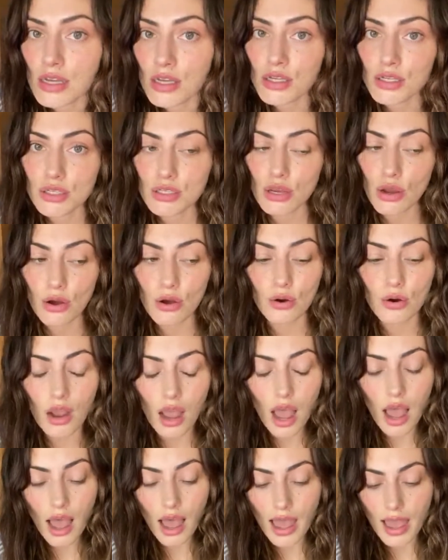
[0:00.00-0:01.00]
So
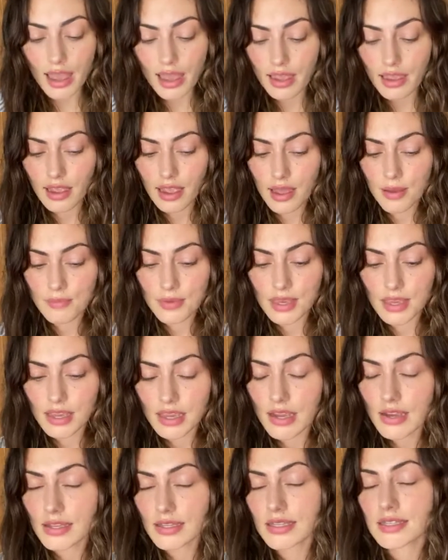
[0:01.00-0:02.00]
I am
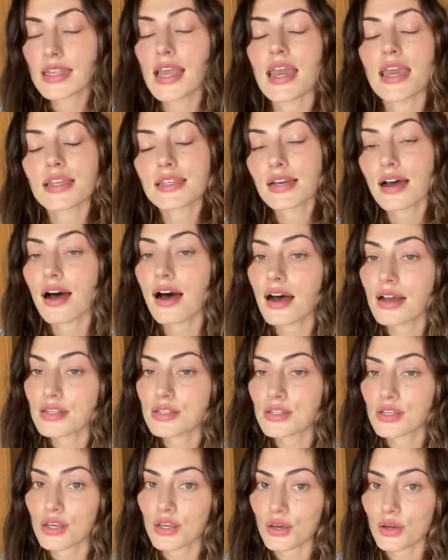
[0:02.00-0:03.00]
here today to
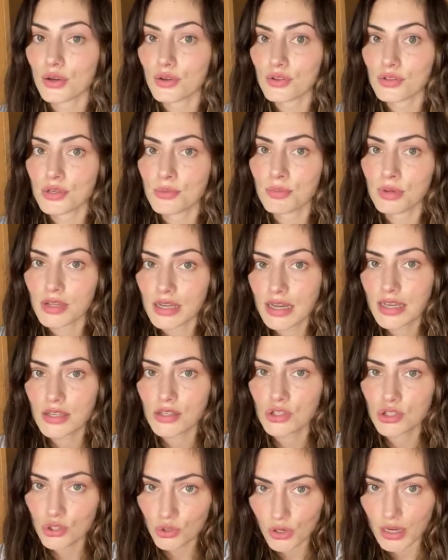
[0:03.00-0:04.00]
ask you to
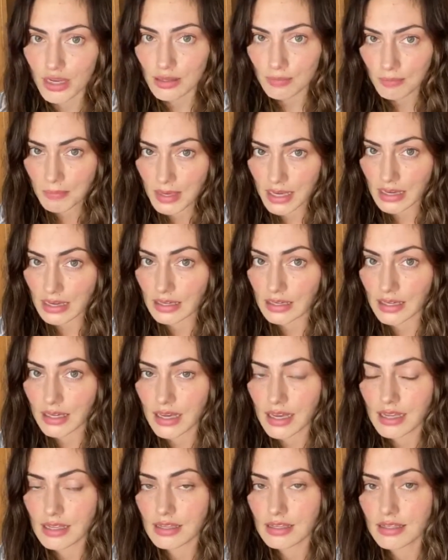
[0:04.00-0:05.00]
please join me
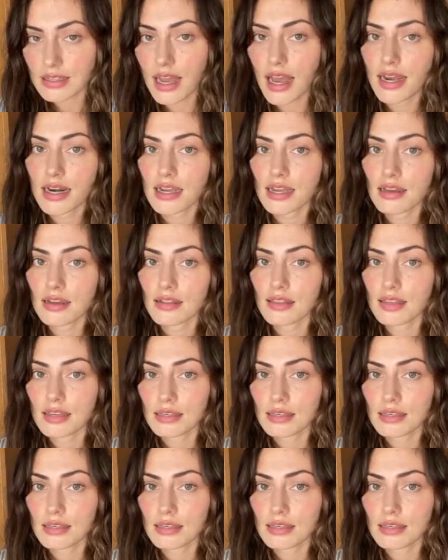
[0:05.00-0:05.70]
in signing this